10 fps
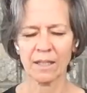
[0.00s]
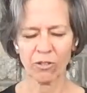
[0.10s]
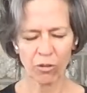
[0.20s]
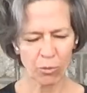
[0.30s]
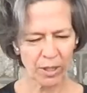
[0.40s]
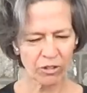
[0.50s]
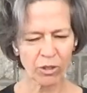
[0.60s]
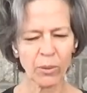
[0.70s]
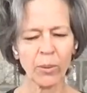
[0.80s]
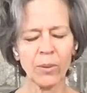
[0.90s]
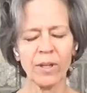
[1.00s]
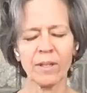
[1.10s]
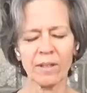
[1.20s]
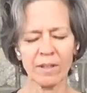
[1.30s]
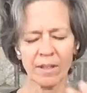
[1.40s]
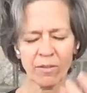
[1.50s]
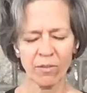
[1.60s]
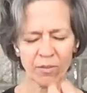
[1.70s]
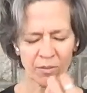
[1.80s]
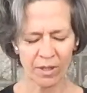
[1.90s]
this threshold that
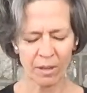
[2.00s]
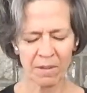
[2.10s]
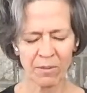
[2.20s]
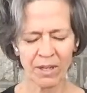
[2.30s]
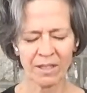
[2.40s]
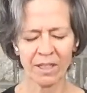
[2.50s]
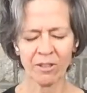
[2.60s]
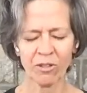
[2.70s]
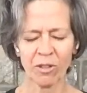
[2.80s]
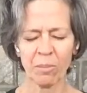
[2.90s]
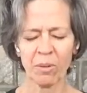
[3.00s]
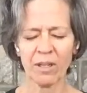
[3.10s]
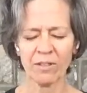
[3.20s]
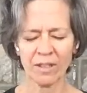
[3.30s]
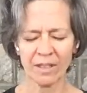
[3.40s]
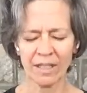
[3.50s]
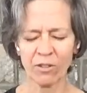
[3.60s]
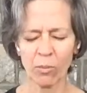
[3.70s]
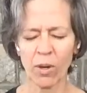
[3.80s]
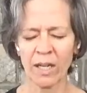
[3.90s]
of coming right here to the present.
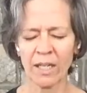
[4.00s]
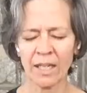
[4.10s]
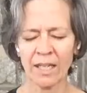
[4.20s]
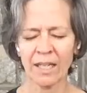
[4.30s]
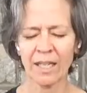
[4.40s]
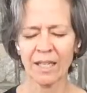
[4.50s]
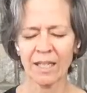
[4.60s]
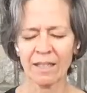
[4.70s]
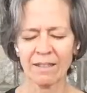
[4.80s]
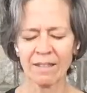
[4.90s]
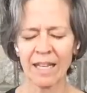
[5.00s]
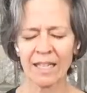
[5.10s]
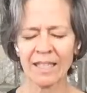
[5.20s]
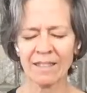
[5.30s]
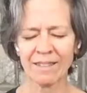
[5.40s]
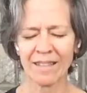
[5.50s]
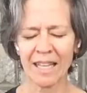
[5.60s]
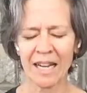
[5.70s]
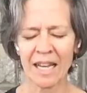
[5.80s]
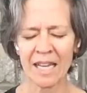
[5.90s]
That's one. A second is
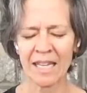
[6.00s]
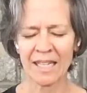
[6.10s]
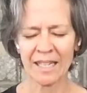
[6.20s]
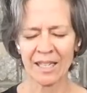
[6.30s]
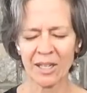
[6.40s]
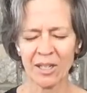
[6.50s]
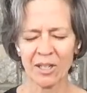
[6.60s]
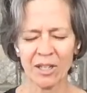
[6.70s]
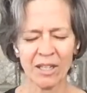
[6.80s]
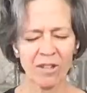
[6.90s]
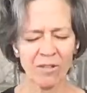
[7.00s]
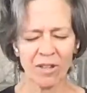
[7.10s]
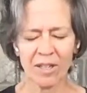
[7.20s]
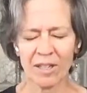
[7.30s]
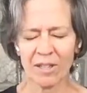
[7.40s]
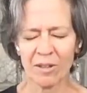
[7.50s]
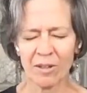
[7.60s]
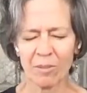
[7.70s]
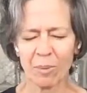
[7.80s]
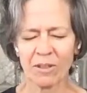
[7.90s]
that I and
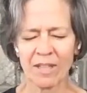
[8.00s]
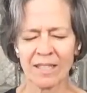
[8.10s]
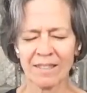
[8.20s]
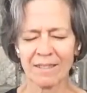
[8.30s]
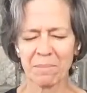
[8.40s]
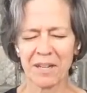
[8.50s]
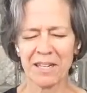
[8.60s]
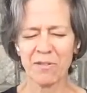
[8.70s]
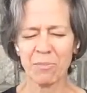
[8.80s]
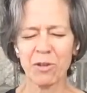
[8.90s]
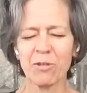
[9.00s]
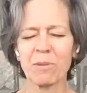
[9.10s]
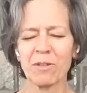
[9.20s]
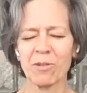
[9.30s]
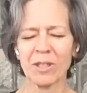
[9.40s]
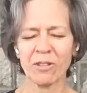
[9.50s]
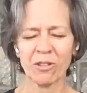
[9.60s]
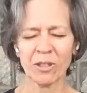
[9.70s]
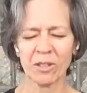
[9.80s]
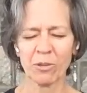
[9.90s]
present some kind of movement for
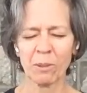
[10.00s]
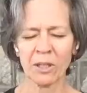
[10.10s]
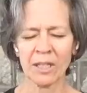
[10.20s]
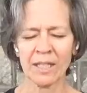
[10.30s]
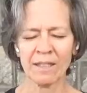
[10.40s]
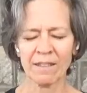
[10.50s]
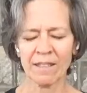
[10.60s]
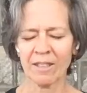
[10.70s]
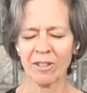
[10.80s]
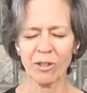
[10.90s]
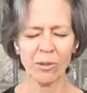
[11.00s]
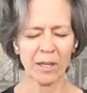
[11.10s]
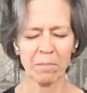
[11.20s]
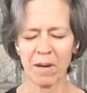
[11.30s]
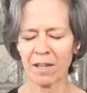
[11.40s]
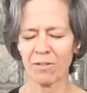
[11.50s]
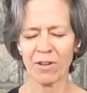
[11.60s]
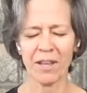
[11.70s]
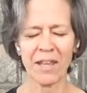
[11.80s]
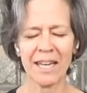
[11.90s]
us to experience, and you can
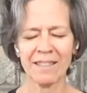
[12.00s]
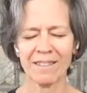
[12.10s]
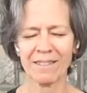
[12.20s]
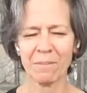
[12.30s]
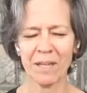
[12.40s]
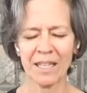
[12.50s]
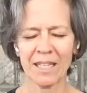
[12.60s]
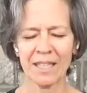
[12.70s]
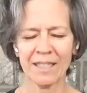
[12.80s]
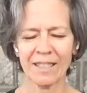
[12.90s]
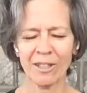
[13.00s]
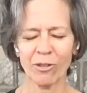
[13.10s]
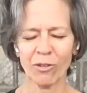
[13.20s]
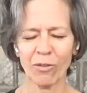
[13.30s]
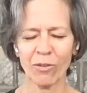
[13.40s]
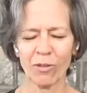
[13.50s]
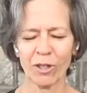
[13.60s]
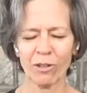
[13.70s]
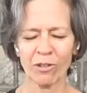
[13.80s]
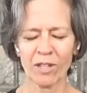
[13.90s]
modify that to make it useful
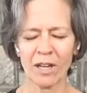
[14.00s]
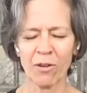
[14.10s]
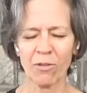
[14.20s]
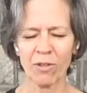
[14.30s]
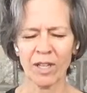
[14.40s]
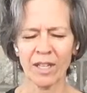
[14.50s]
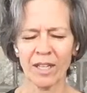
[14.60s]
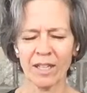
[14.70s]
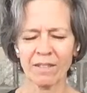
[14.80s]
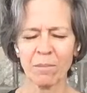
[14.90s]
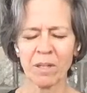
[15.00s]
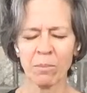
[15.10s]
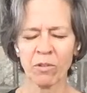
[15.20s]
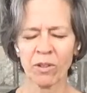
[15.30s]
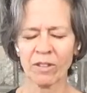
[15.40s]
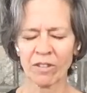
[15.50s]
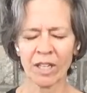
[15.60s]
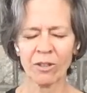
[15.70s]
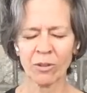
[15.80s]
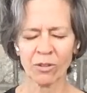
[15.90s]
for yourself. Sometimes very
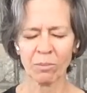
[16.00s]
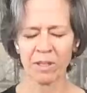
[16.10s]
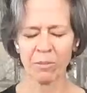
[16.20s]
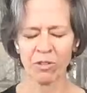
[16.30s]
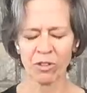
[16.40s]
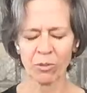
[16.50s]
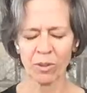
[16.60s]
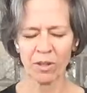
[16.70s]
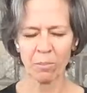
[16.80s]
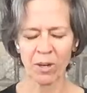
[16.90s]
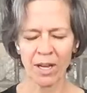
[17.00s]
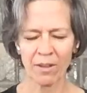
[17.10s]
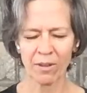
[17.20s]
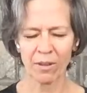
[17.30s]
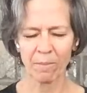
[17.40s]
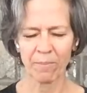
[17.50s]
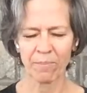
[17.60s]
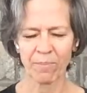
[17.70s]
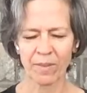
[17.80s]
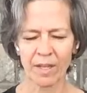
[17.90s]
subtle, sometimes just with the breath.
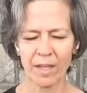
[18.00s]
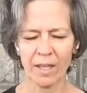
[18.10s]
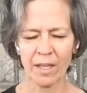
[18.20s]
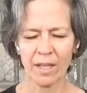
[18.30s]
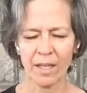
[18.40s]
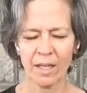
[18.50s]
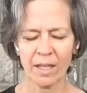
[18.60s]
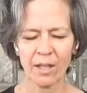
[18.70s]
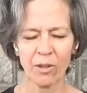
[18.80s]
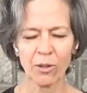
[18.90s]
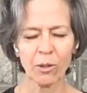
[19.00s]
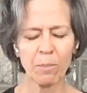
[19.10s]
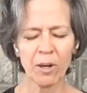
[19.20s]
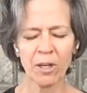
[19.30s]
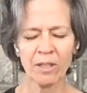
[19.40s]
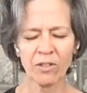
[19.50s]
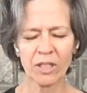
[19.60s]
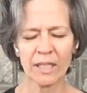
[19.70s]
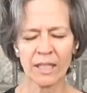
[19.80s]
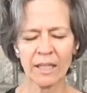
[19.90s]
The third part is
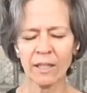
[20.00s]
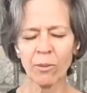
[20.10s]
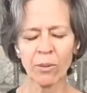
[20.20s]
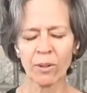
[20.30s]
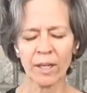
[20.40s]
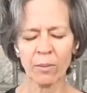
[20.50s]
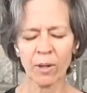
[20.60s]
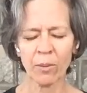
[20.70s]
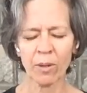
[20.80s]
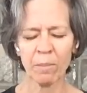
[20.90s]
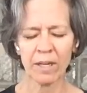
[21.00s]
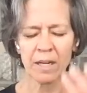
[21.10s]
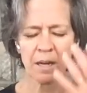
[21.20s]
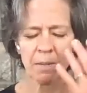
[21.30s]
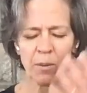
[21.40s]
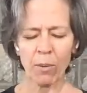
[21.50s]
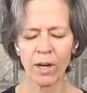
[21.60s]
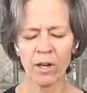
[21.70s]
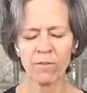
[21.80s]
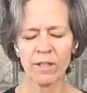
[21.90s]
an inquiry where we become
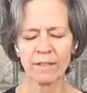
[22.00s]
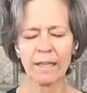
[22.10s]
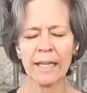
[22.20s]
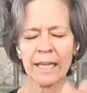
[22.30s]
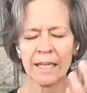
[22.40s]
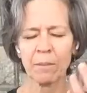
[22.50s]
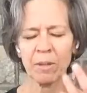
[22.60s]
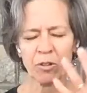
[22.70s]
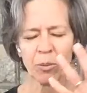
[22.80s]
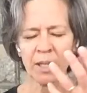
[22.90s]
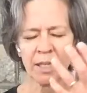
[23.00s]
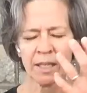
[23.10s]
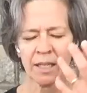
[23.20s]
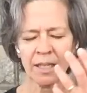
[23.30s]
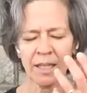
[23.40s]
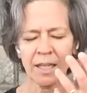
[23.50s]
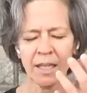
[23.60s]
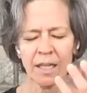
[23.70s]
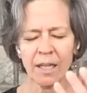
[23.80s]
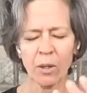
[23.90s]
aware of this link between
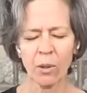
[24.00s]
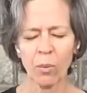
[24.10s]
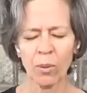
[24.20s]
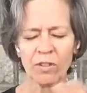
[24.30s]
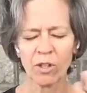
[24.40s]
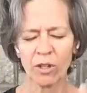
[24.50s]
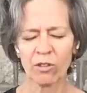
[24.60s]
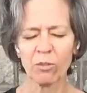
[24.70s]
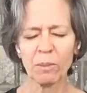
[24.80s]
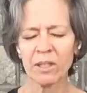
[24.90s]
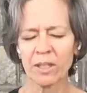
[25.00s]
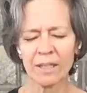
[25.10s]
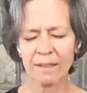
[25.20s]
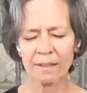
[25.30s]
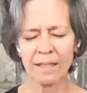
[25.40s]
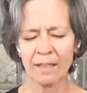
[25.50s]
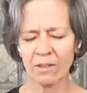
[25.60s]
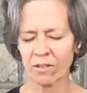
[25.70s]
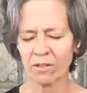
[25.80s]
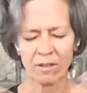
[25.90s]
what's our experience
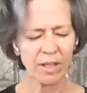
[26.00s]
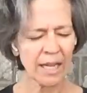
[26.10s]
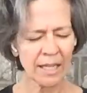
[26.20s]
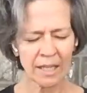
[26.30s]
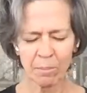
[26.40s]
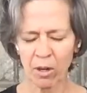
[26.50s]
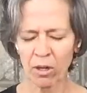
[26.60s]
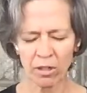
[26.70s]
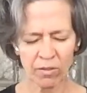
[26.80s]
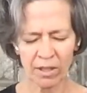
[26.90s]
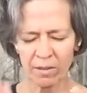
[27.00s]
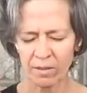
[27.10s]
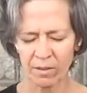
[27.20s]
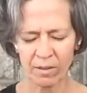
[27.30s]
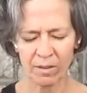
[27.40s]
is, any part of it,